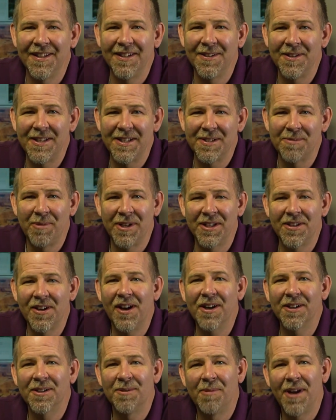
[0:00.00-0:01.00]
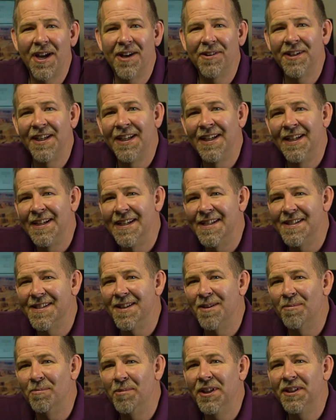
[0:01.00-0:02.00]
that's been talked about is
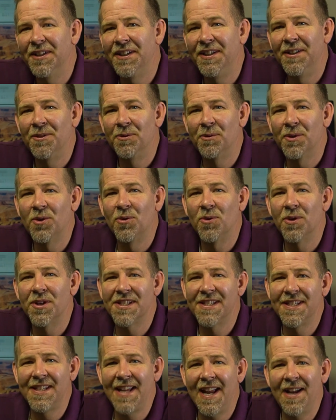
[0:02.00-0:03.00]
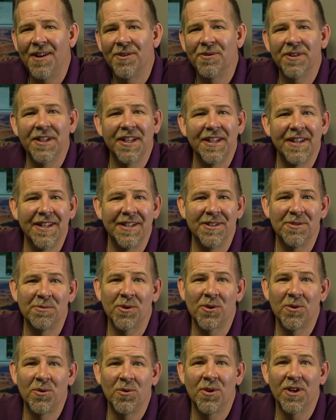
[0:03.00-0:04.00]
the ability to record sound that is
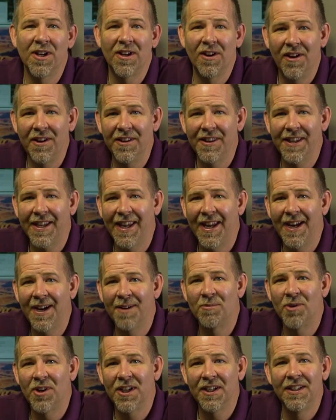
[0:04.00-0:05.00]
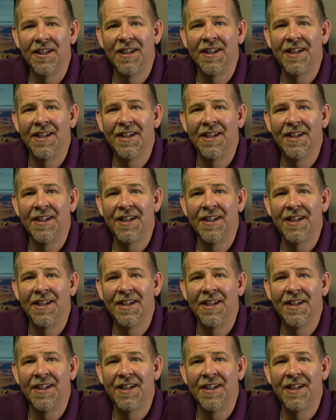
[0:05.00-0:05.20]
recorded on the camera